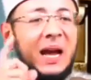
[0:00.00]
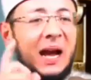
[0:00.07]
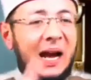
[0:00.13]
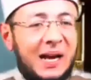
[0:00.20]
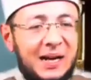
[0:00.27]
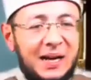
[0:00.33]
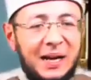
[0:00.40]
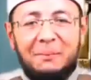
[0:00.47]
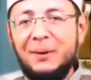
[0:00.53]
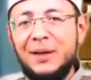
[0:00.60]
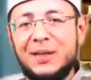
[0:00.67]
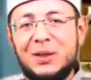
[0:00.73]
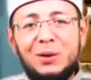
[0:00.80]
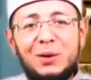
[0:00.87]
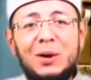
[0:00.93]
And number
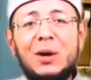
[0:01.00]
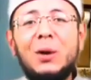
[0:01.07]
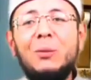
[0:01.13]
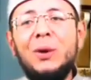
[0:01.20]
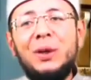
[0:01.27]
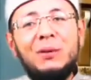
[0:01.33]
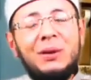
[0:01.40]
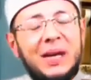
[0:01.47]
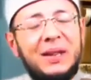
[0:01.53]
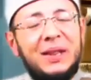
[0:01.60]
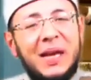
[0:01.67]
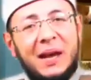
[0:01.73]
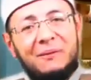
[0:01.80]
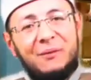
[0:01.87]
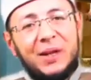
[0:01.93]
two, when you get
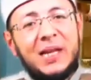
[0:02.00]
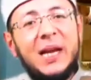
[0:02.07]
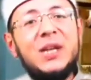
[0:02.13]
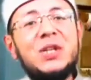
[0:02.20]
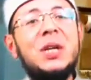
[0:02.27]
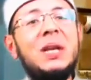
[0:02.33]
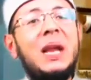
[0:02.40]
the invitation,